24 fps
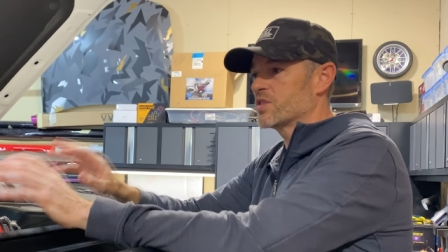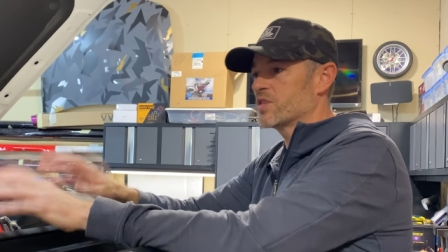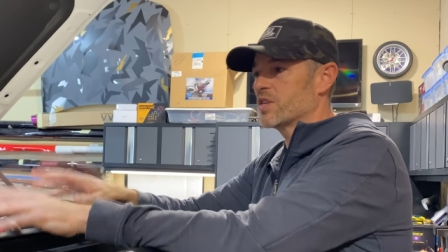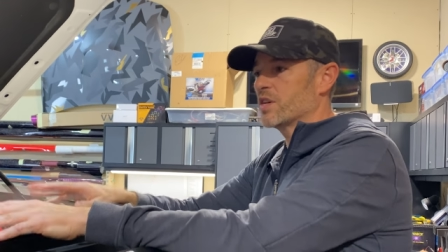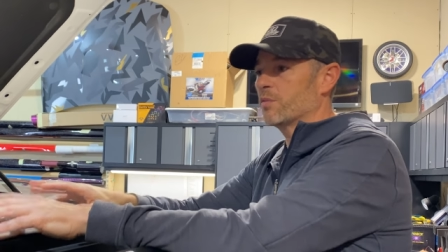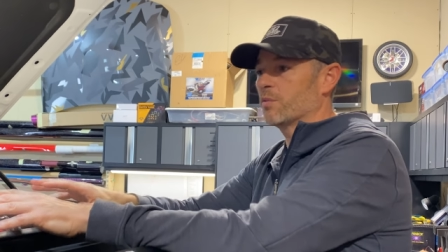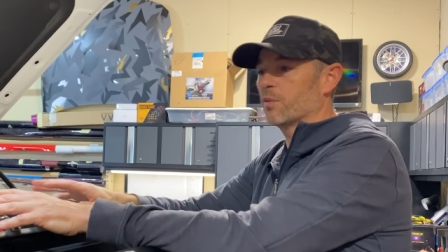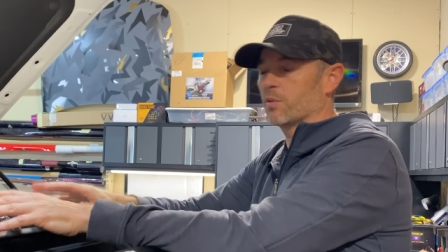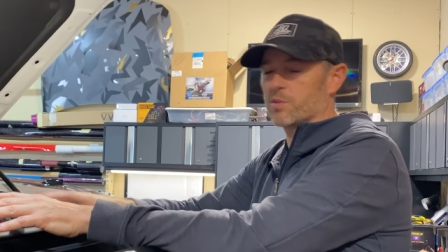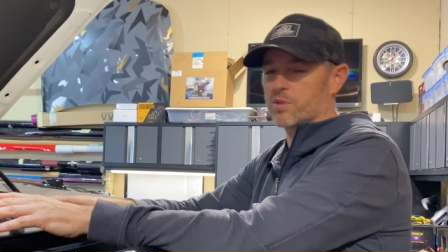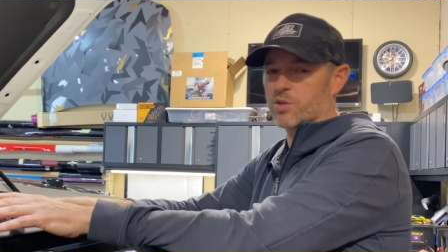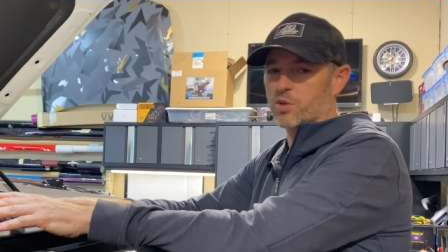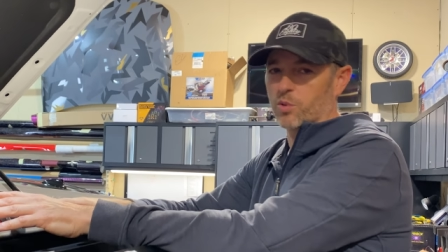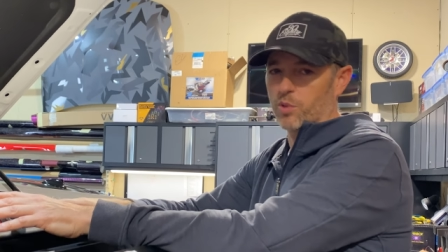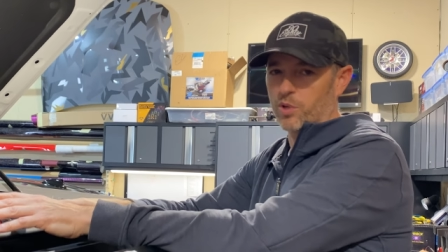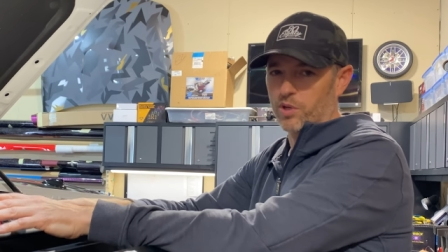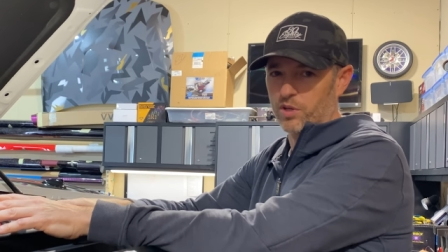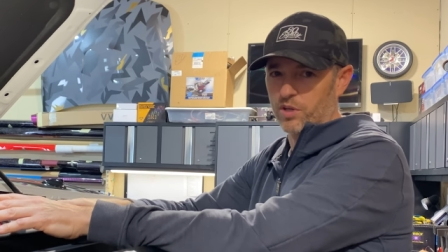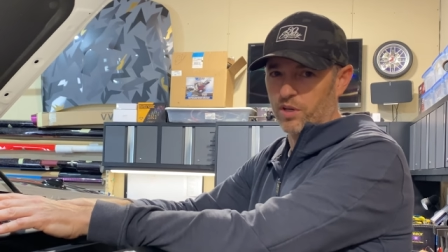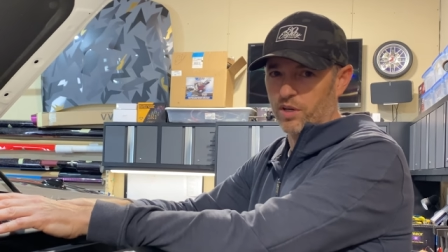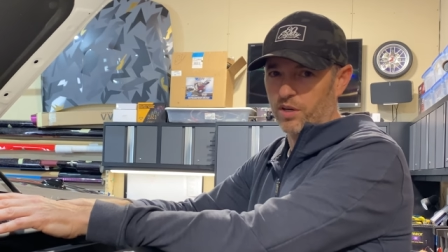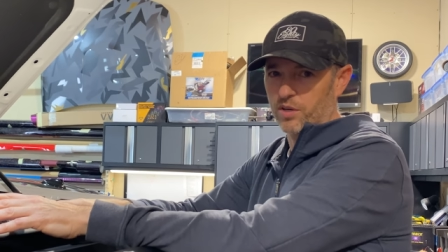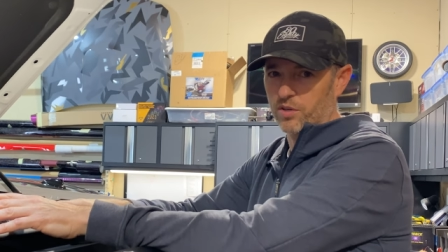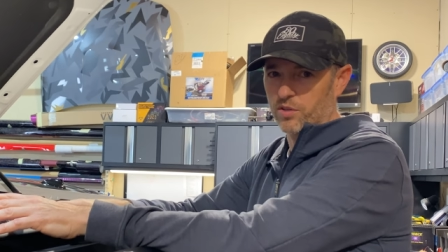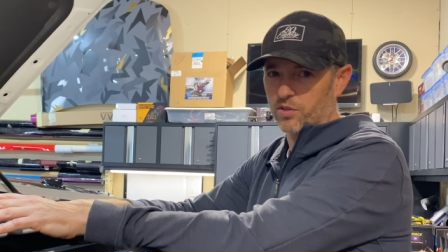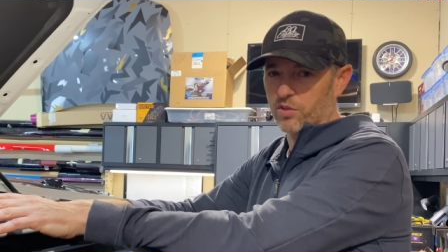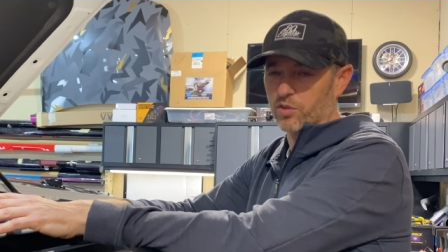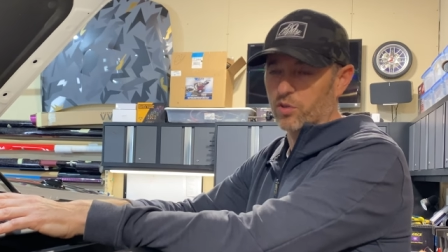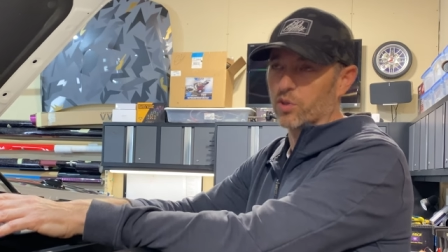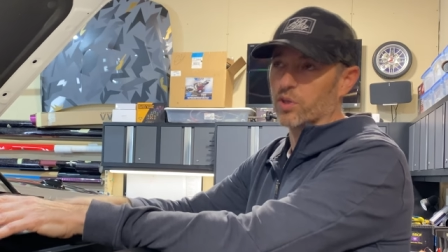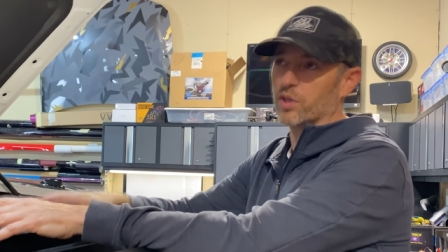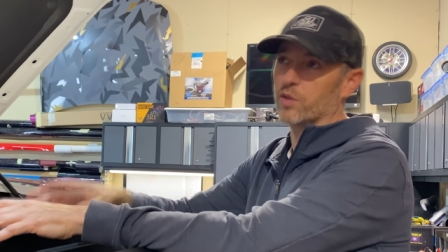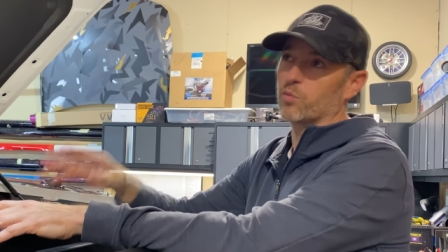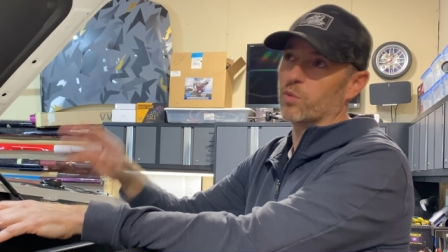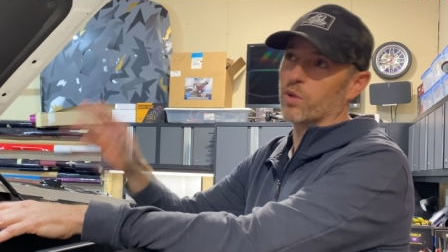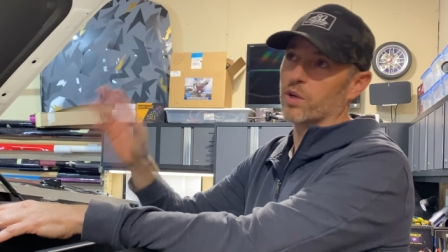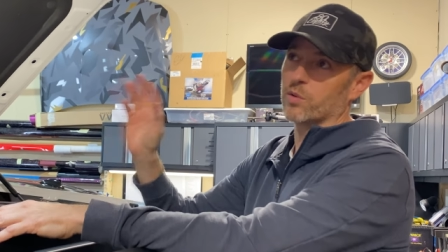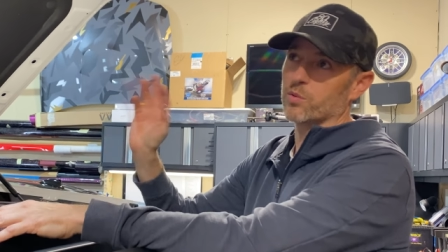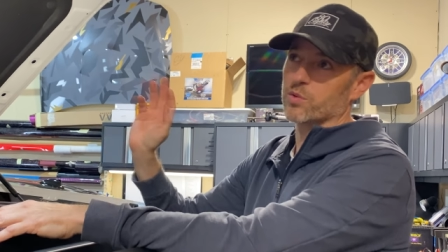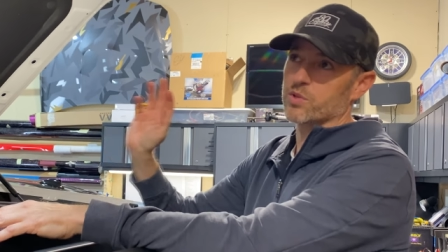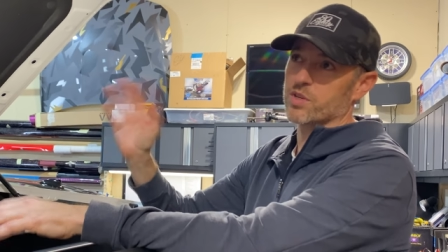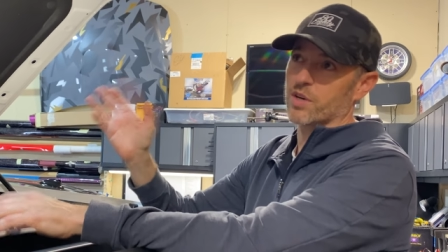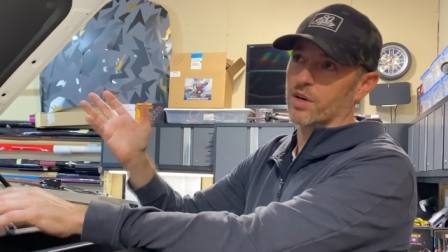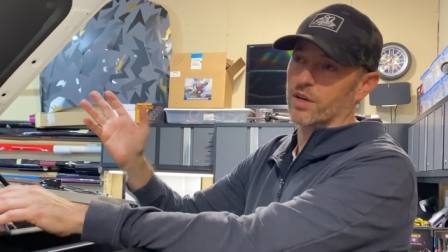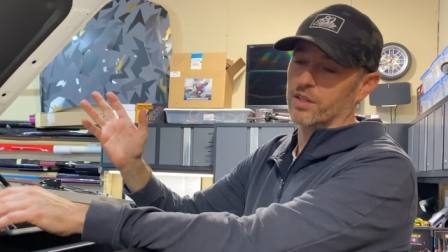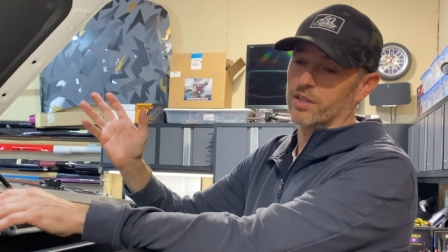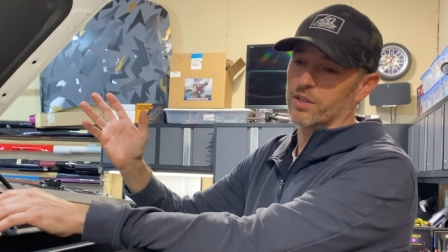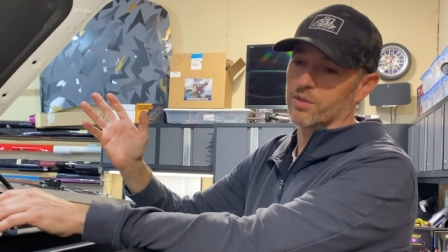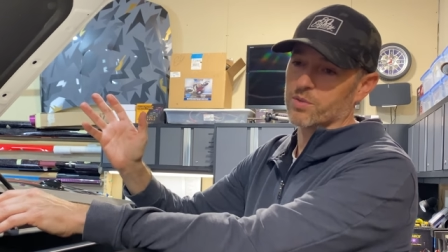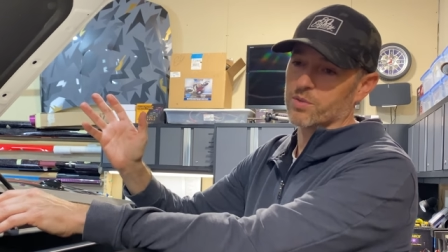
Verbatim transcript: see what was going on under the hood when it was dark